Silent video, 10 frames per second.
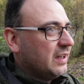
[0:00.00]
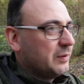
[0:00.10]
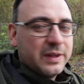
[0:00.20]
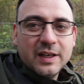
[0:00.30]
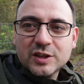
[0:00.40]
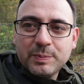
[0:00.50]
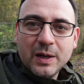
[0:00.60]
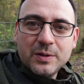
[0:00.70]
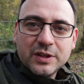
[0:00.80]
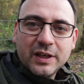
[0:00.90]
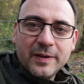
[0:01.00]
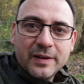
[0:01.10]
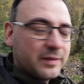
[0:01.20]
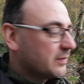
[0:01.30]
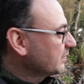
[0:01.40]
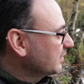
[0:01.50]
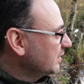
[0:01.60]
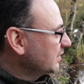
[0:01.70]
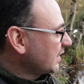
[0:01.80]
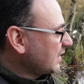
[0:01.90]
With the exposure,
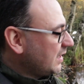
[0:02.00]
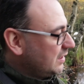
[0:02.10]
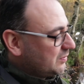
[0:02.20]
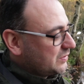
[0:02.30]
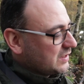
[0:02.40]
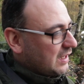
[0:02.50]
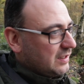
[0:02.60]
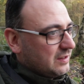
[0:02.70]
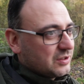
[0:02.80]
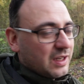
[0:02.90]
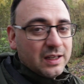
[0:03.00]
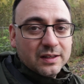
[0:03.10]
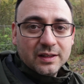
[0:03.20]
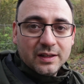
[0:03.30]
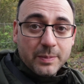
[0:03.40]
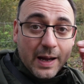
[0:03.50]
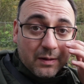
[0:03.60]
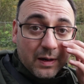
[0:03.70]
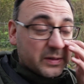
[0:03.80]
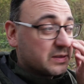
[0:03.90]
they're kind of slightly in the shade and the
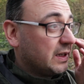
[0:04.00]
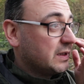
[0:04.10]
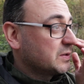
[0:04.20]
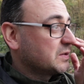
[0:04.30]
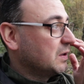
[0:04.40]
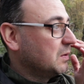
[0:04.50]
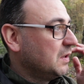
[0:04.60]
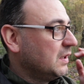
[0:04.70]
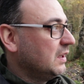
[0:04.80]
background's lit, so